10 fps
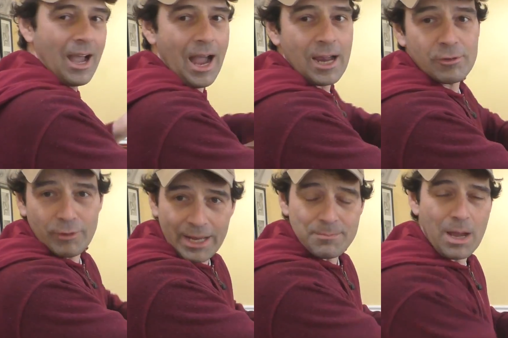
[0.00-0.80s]
I
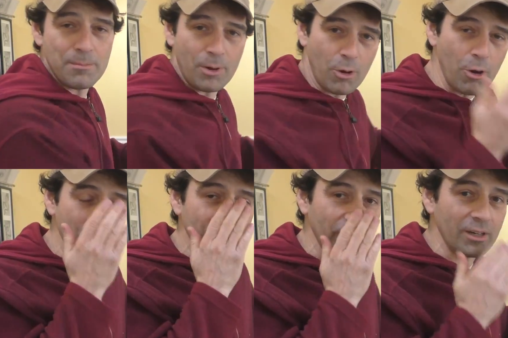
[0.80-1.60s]
ran my bow
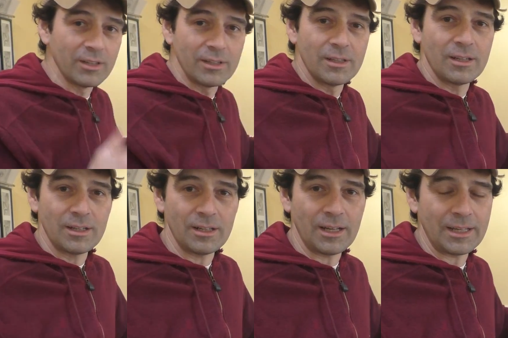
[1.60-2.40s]
over
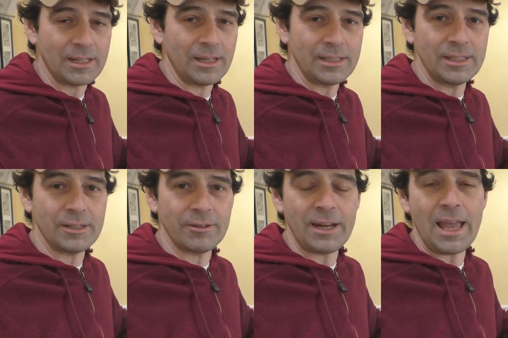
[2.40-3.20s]
like a
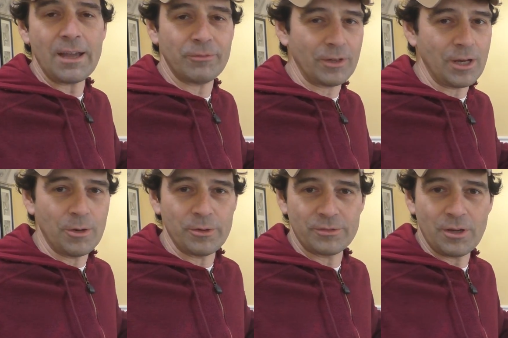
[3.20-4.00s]
year and a half
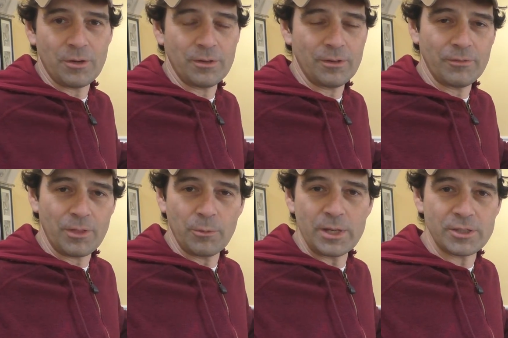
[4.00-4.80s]
ago or so over
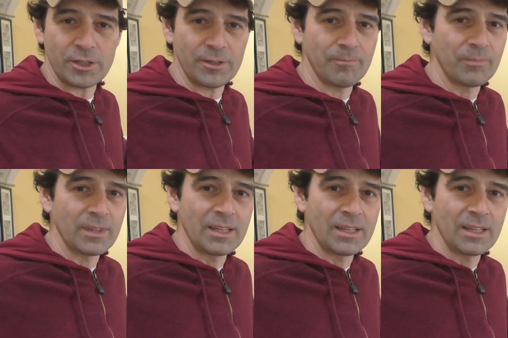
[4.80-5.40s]
the winter.